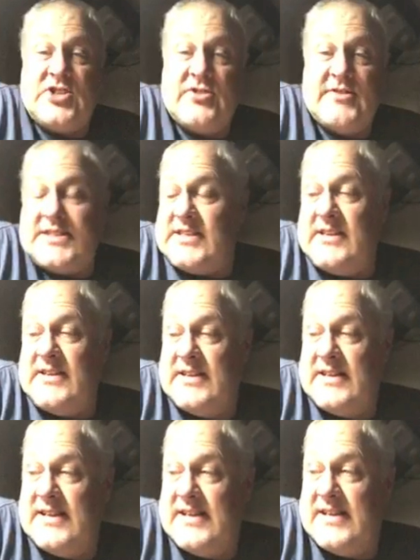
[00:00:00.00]
That
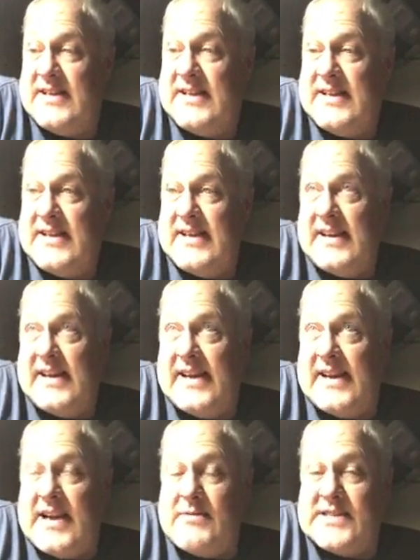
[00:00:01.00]
had a webinar with
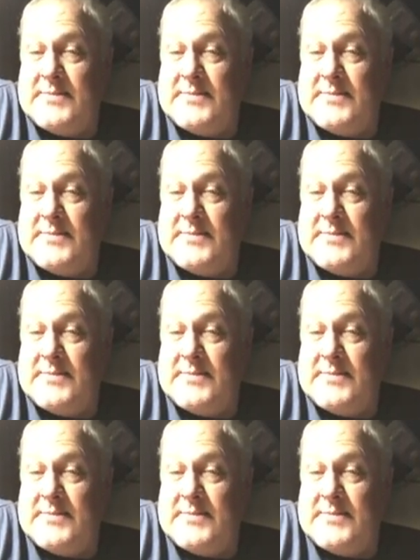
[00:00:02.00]
those